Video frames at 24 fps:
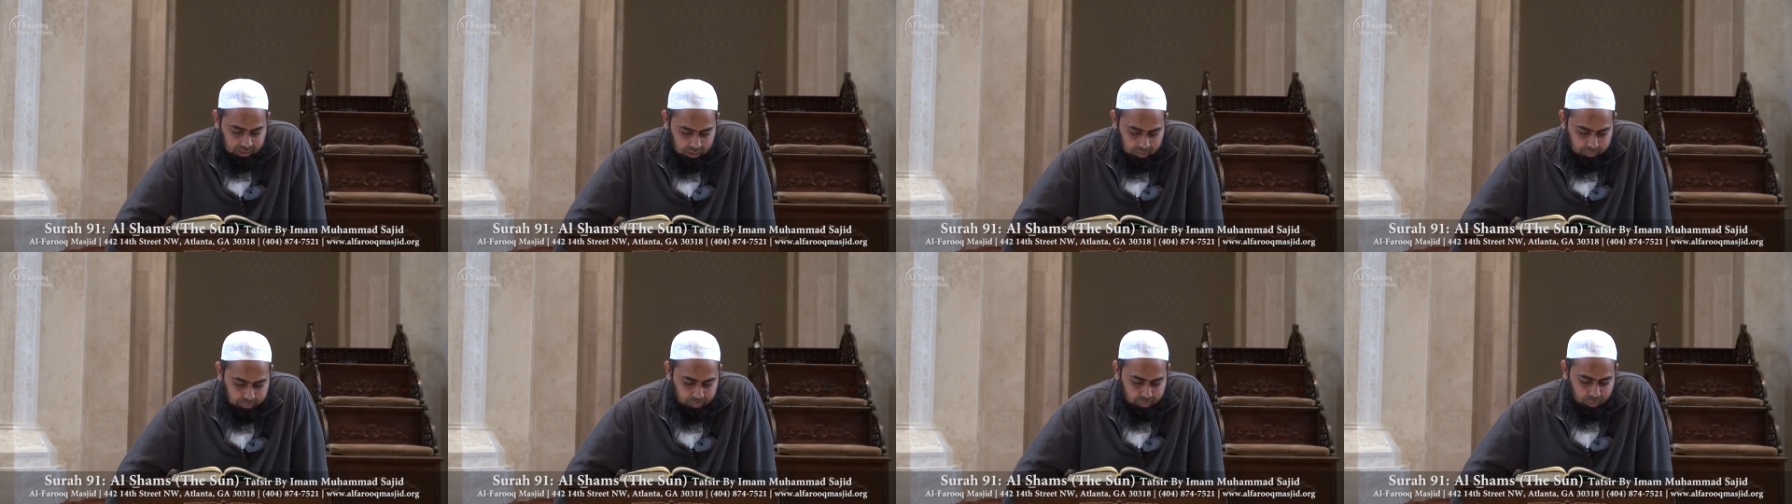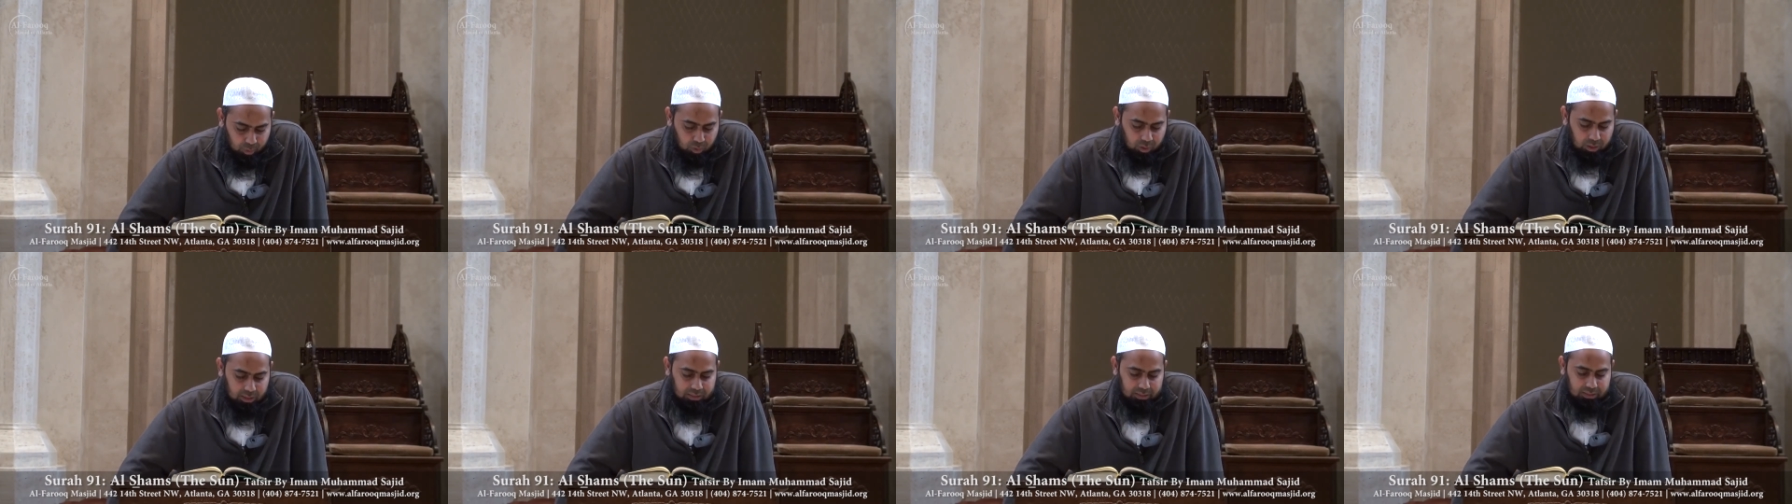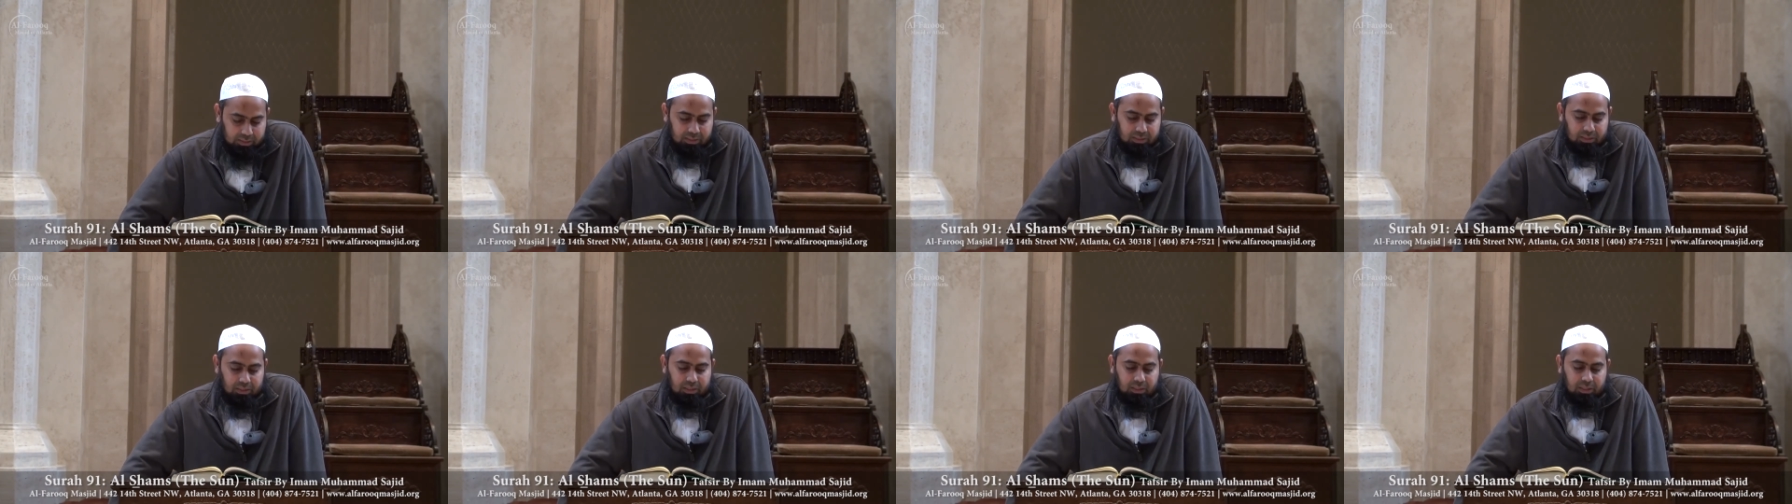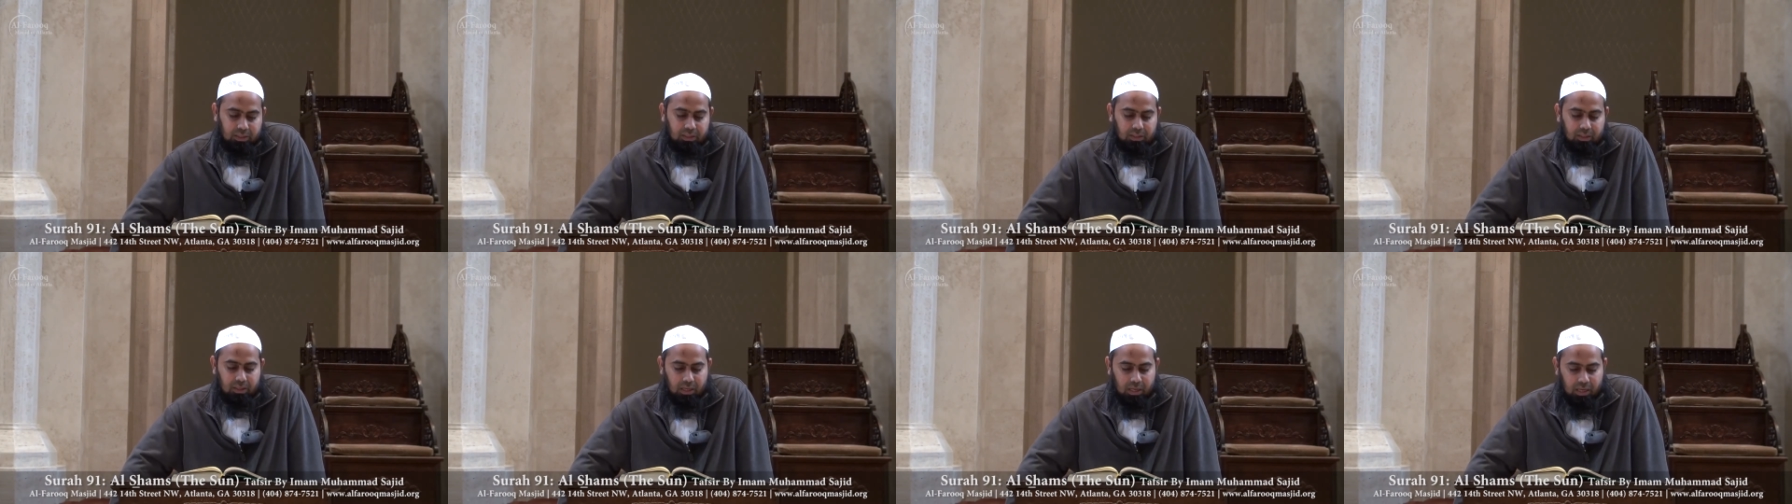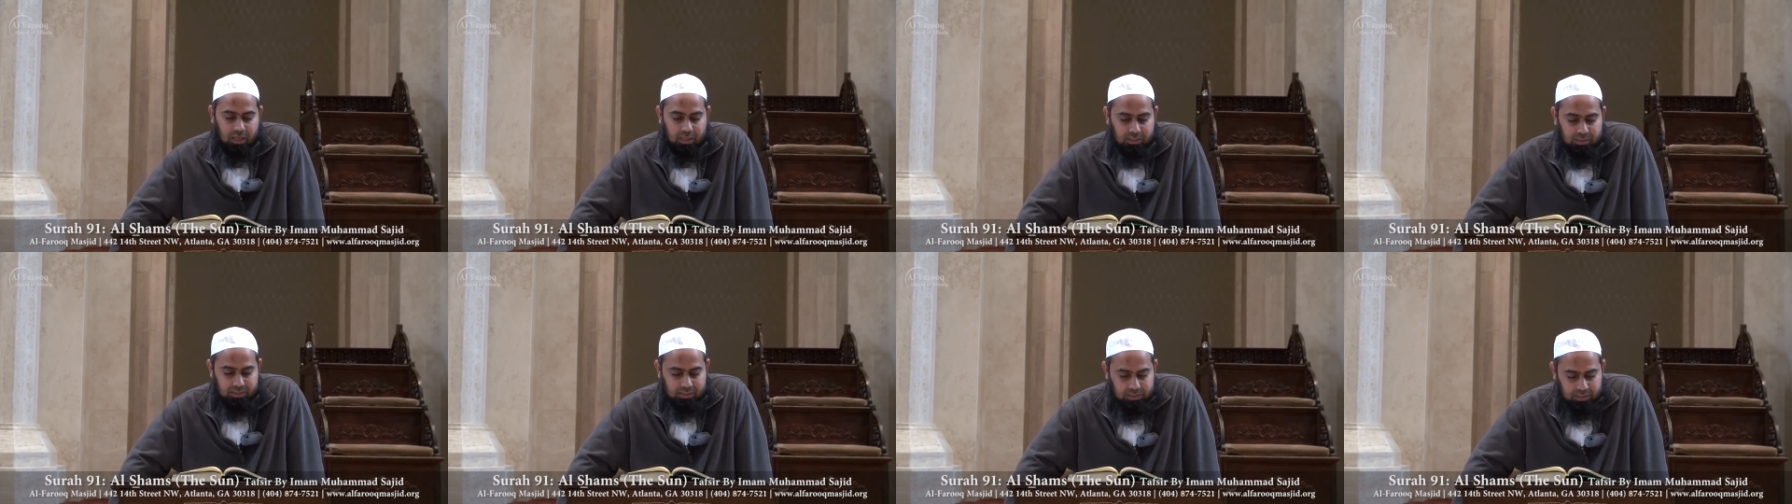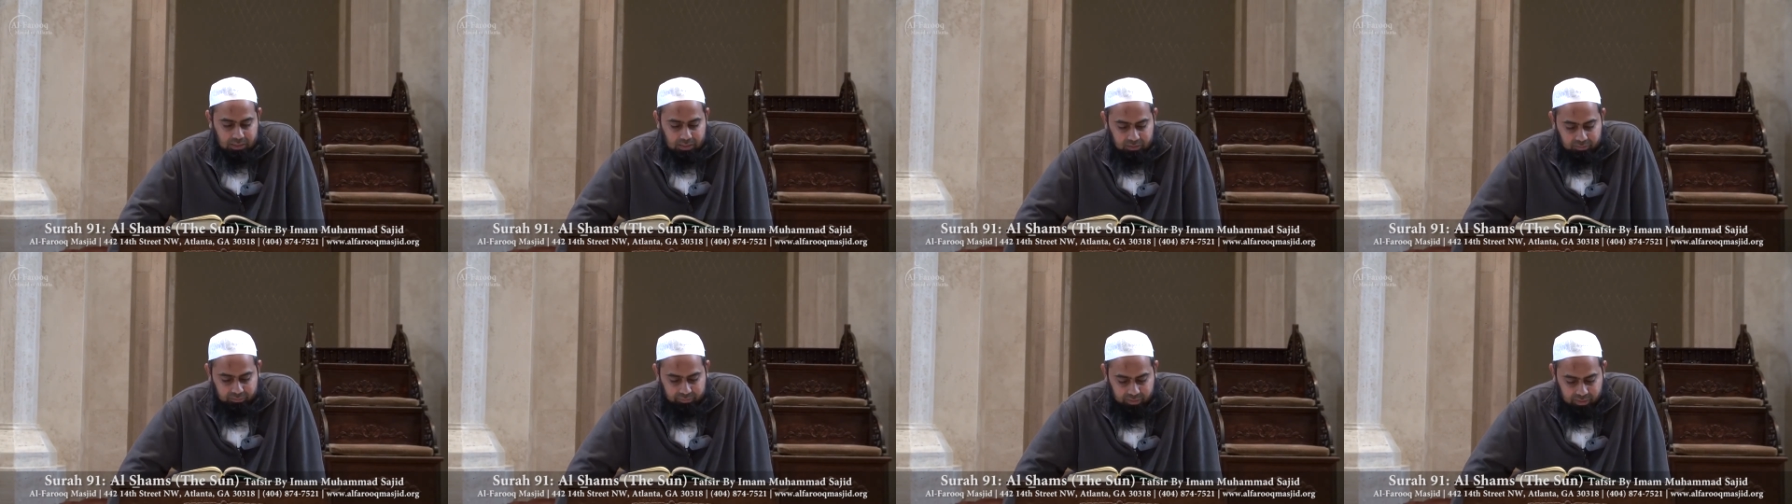importance and
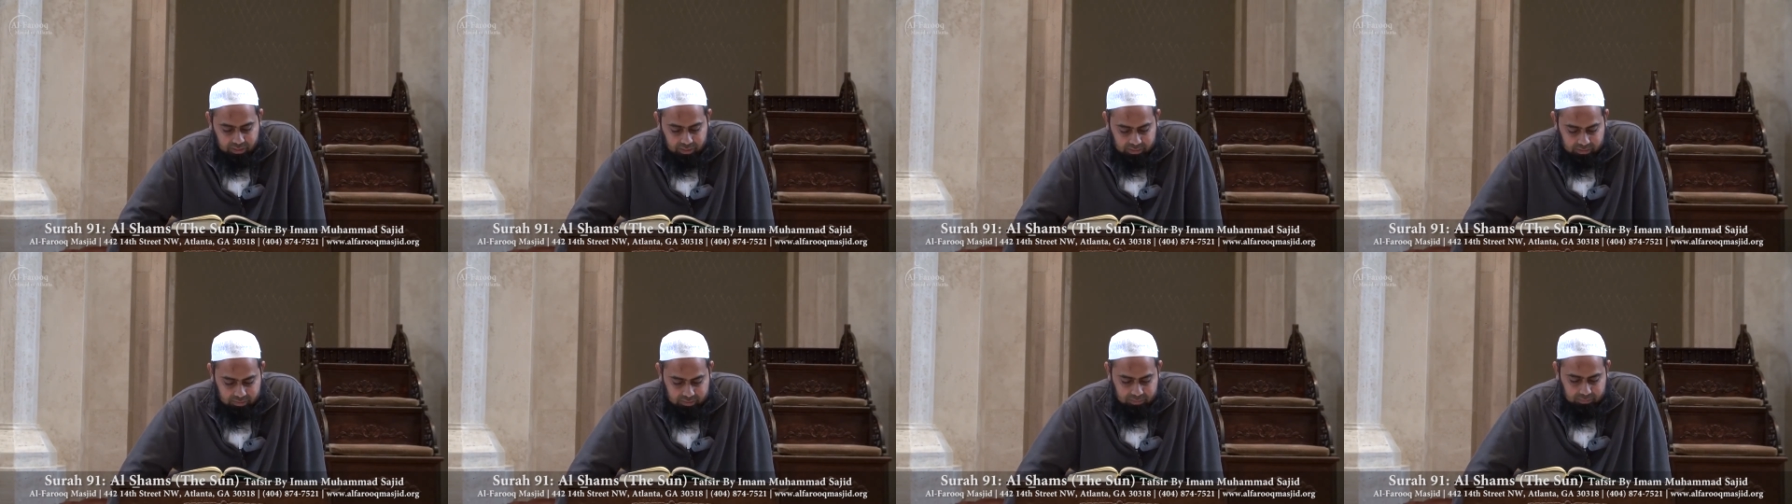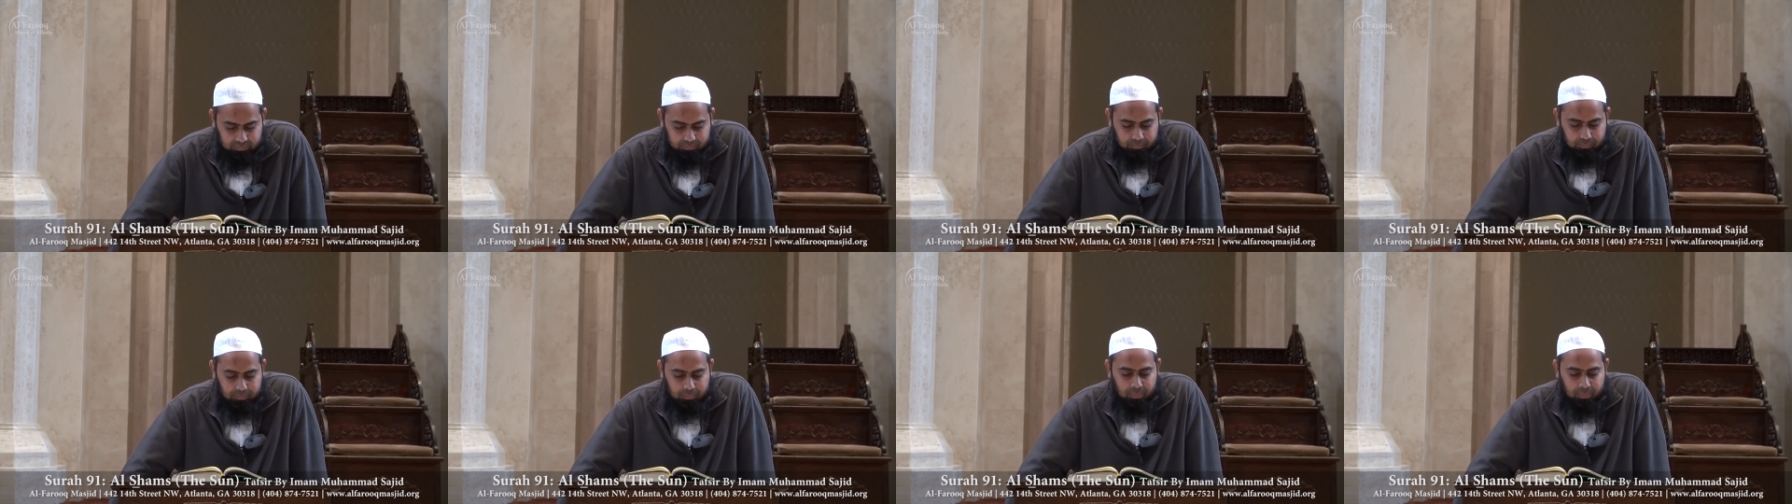significance.